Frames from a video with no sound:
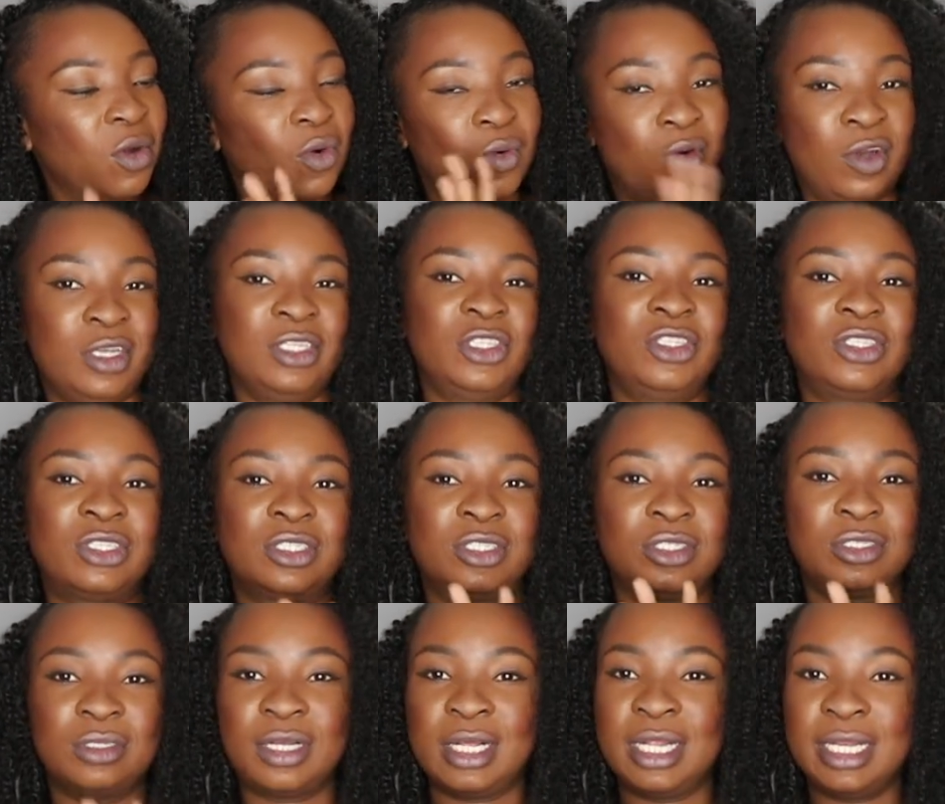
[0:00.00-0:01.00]
was
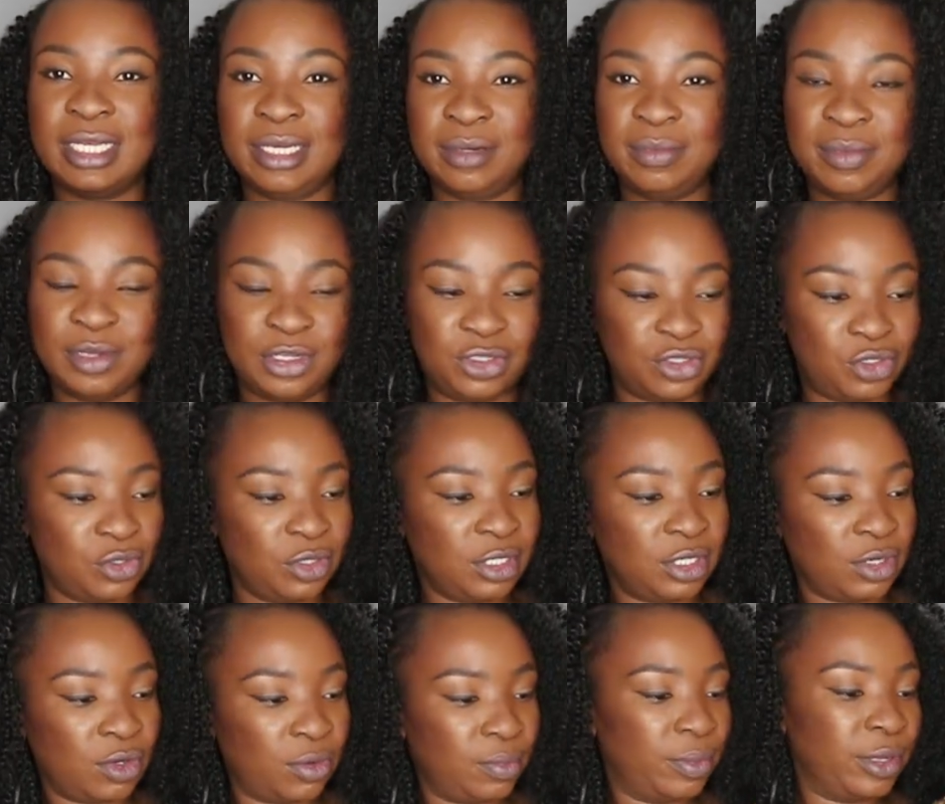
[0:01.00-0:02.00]
a little bit
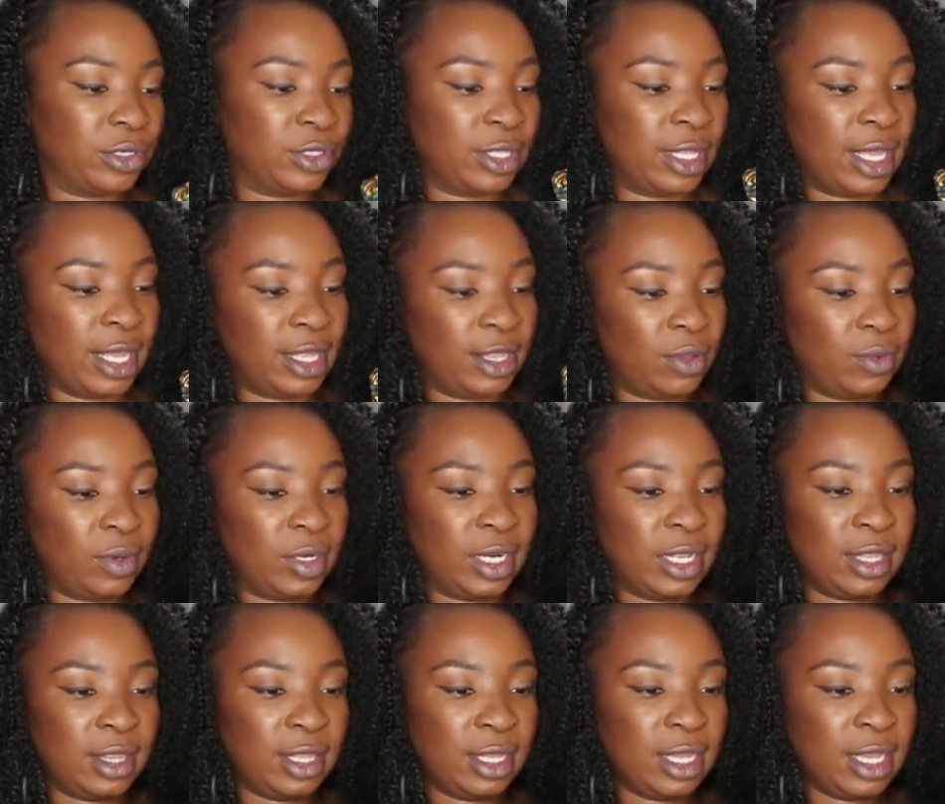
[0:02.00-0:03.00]
shorter compared to the other one.
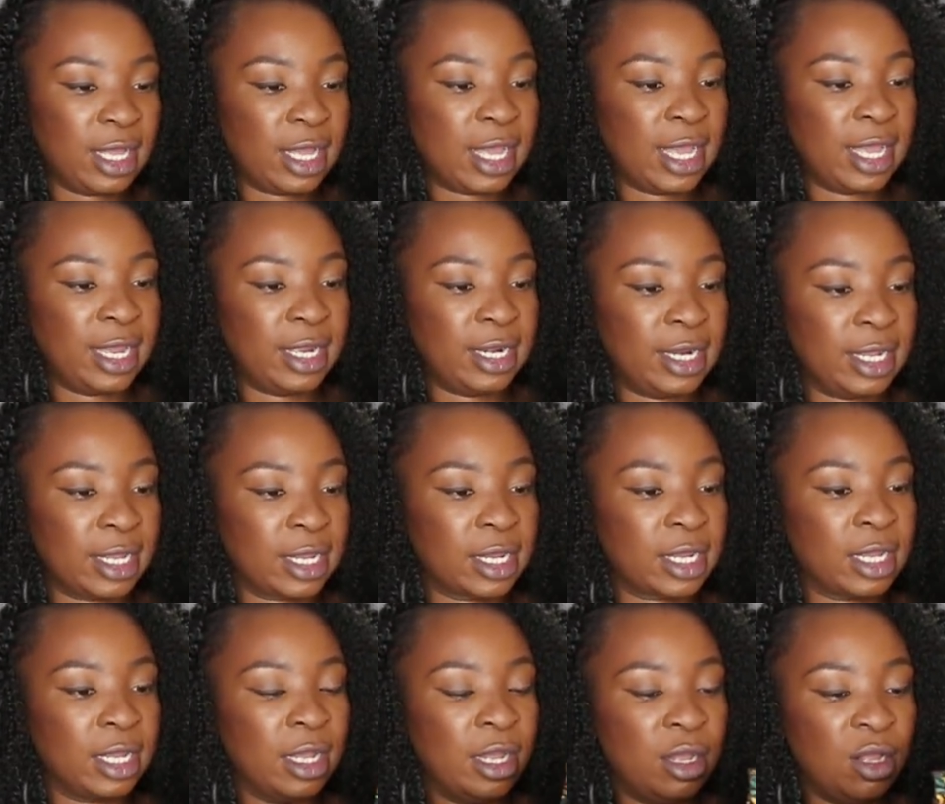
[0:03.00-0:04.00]
I think I
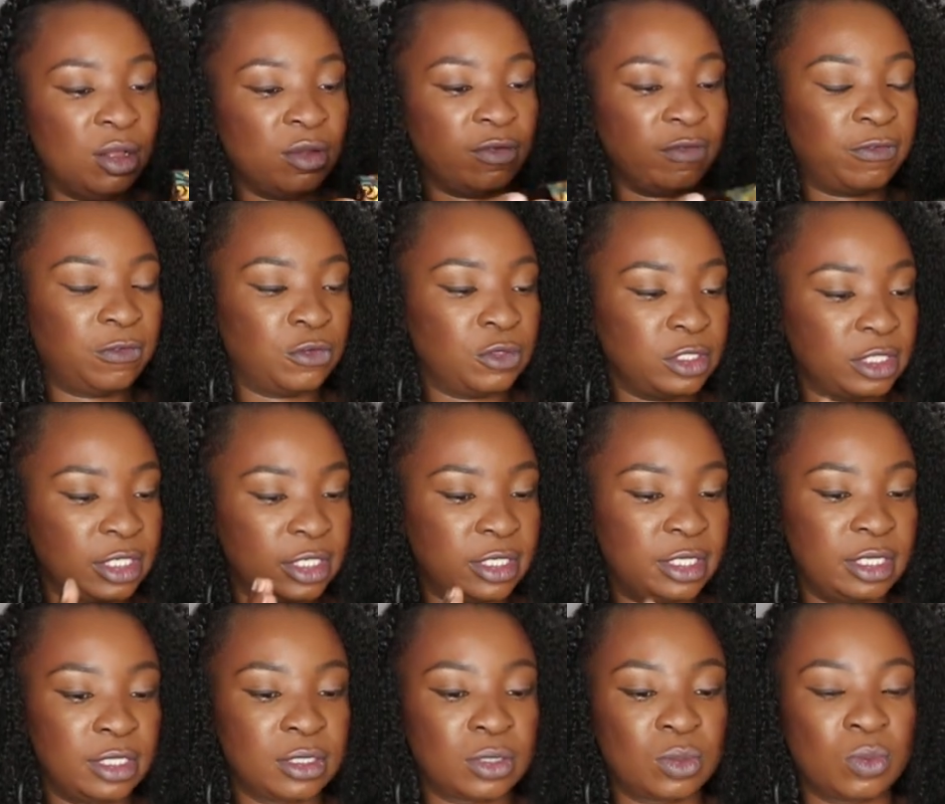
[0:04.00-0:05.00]
like folded
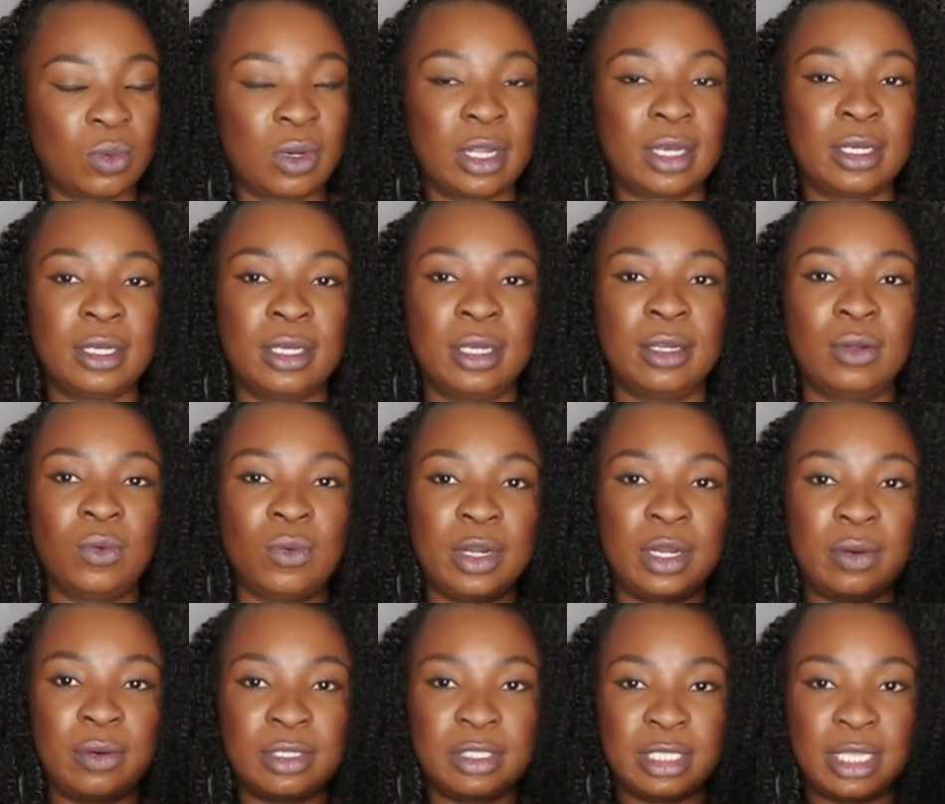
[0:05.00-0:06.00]
this one
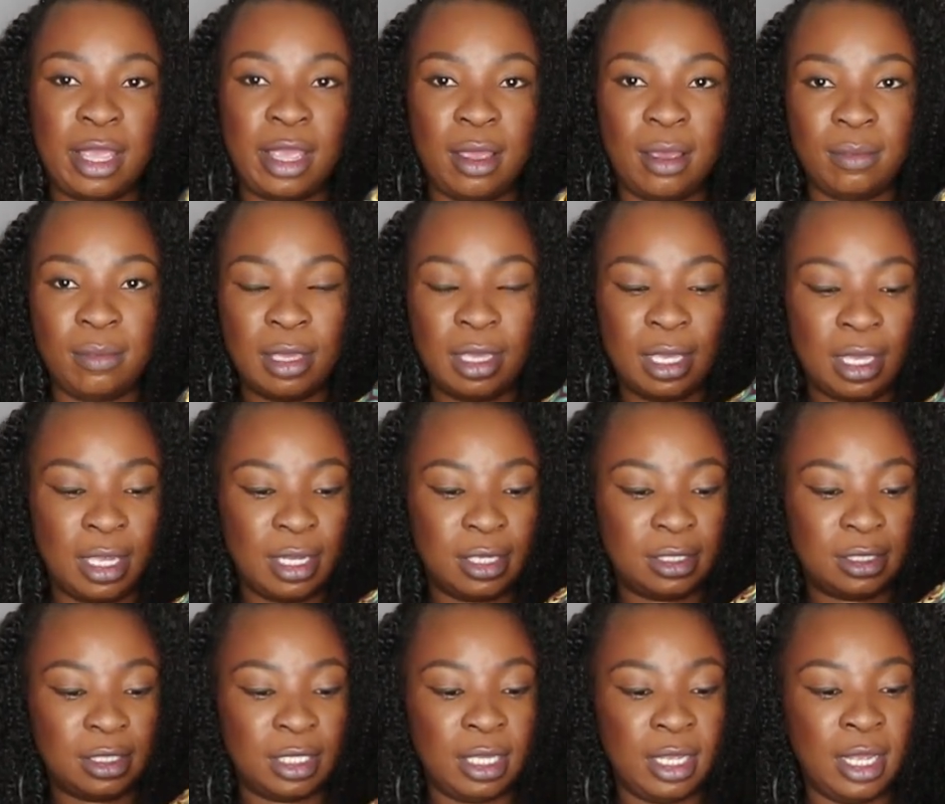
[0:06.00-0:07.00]
when I was hemming
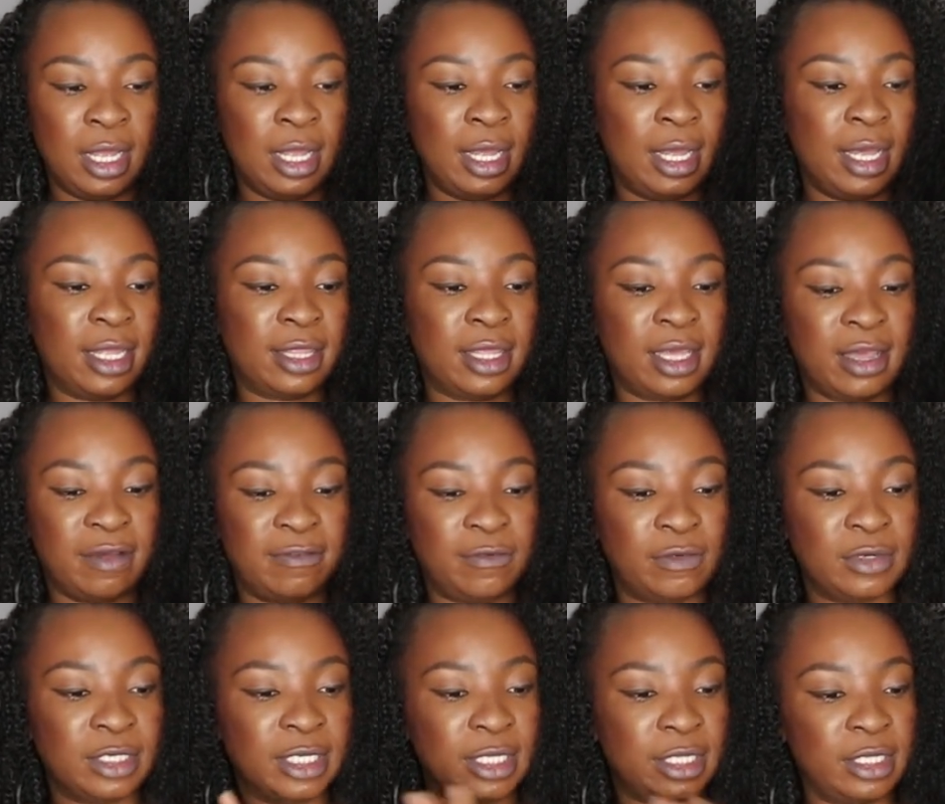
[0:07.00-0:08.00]
it. I think I
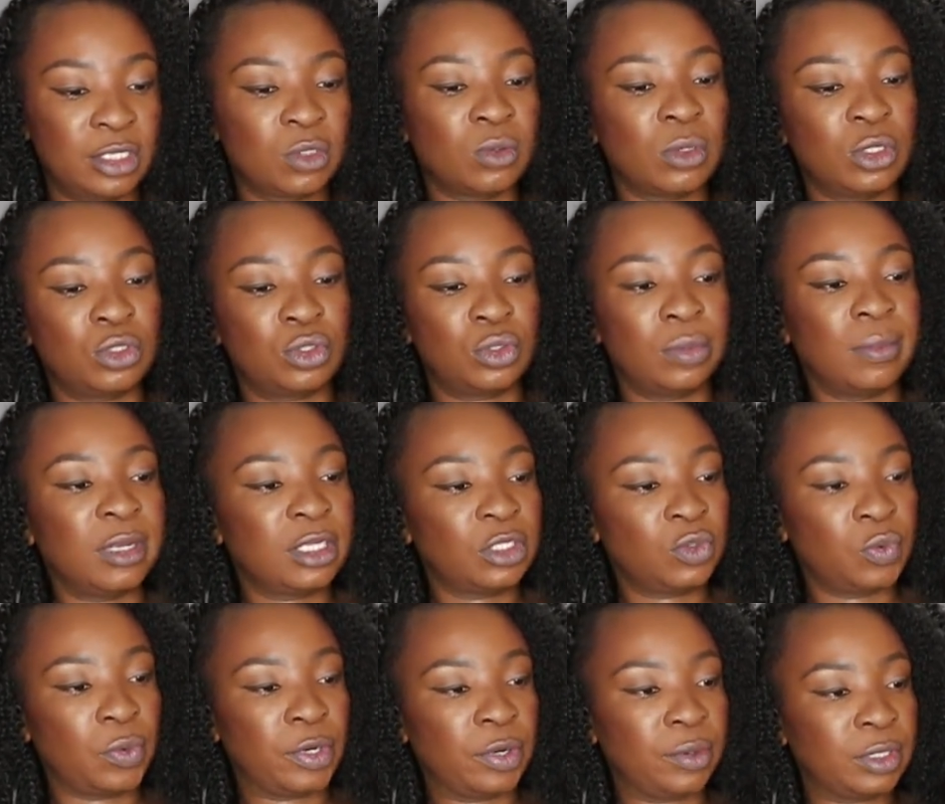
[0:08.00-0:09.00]
folded this one too
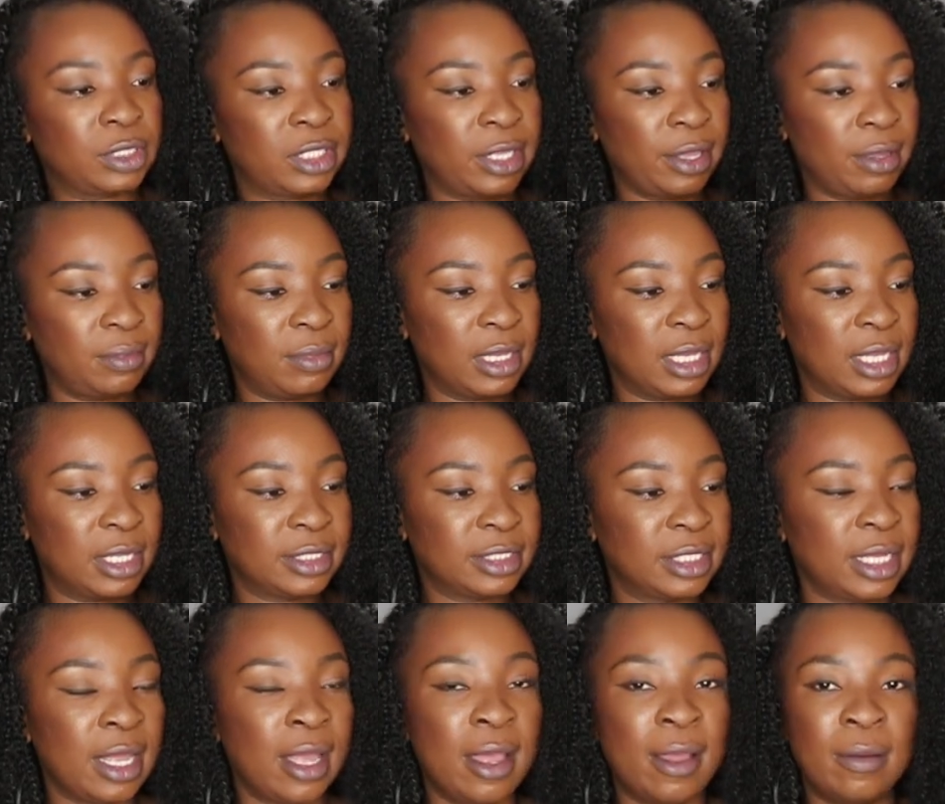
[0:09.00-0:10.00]
much when I was hemming
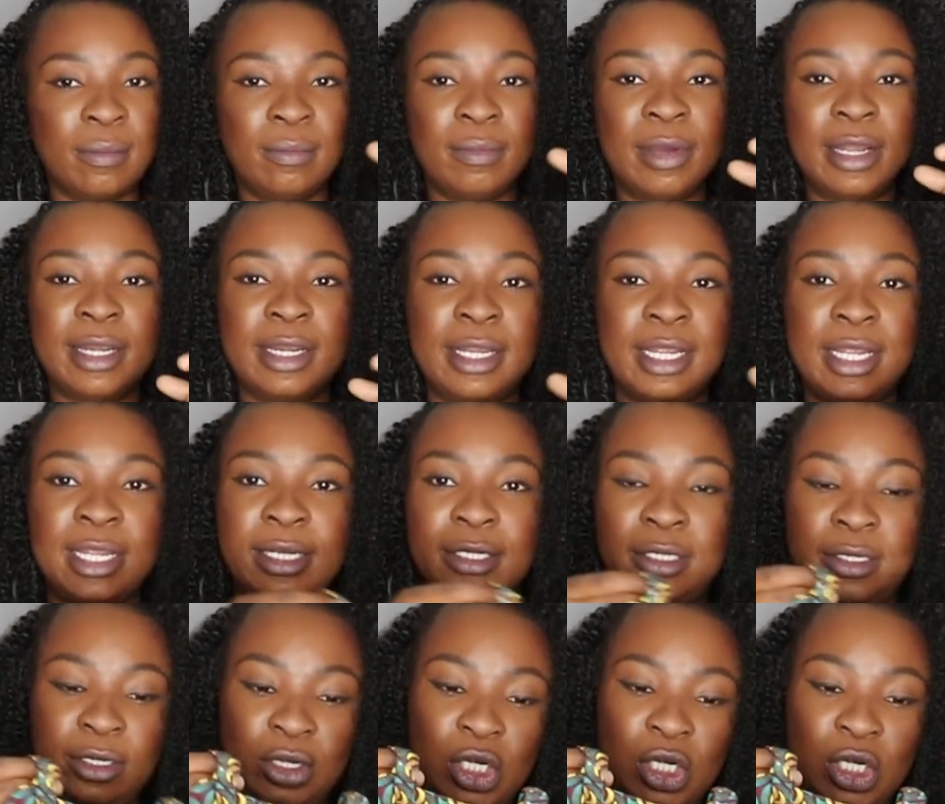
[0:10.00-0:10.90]
it, but it